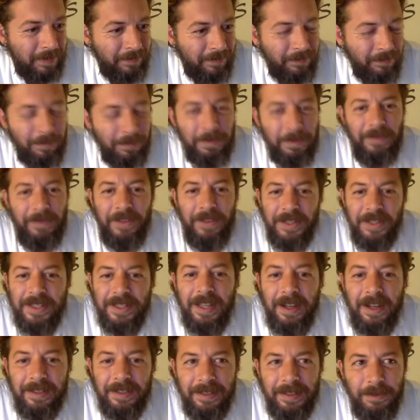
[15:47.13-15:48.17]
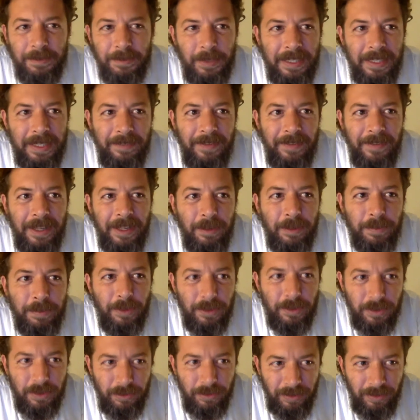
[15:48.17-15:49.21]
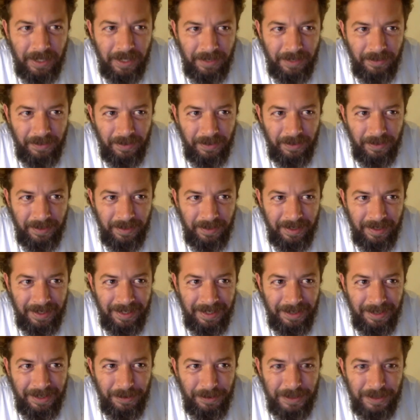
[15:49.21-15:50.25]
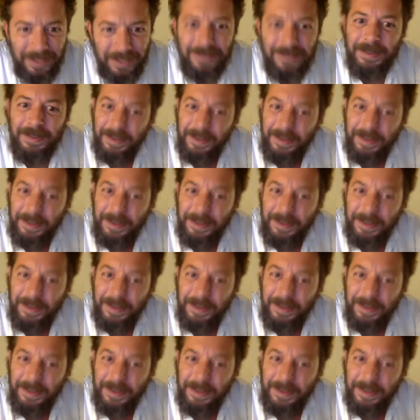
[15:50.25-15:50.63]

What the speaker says: from the very start, and we developed also together, which is,